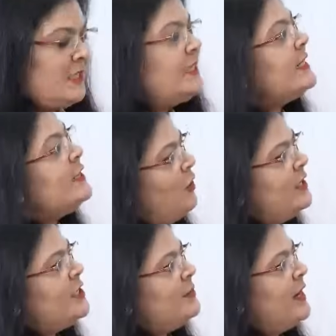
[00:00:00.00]
the
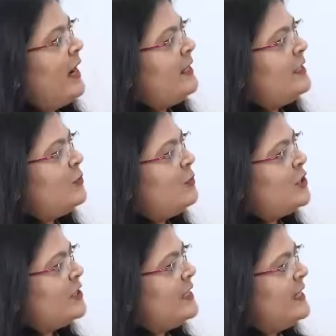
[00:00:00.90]
technology behind it,
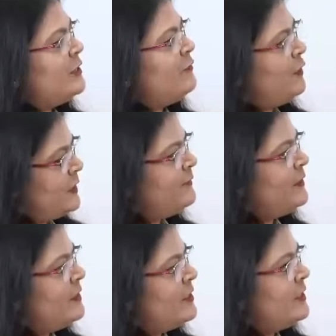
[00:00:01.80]
which is laser
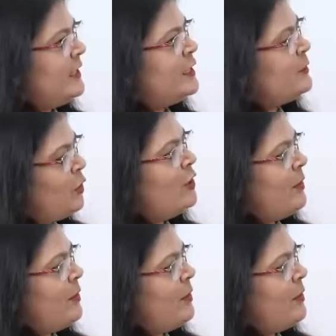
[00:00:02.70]
phosphor. So tell us more